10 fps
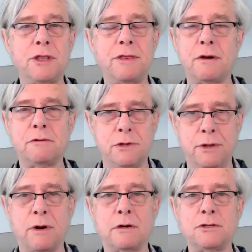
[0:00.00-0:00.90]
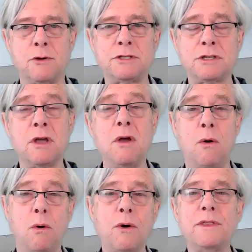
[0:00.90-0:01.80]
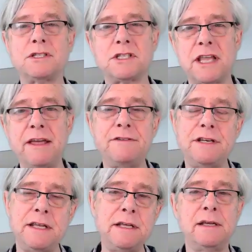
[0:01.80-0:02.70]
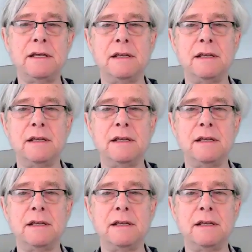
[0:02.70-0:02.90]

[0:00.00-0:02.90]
and there are choices, or this SafeD